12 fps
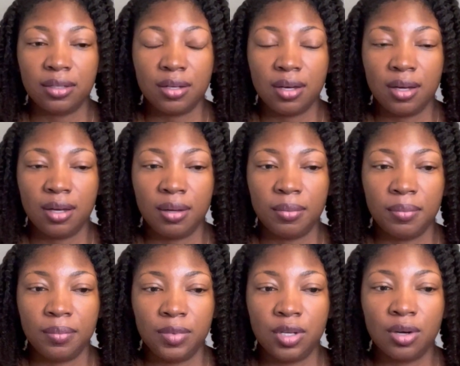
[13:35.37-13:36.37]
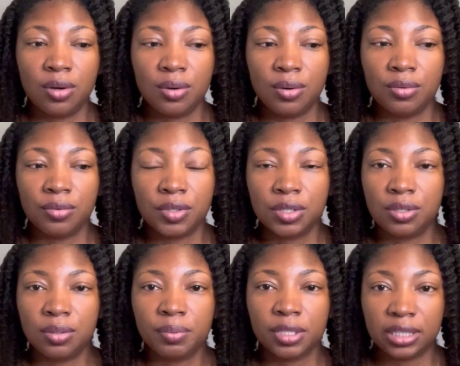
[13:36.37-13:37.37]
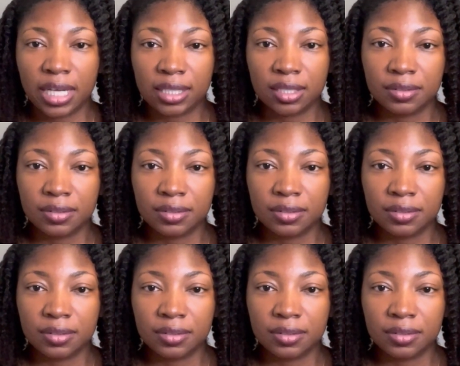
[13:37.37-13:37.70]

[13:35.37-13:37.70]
No real protective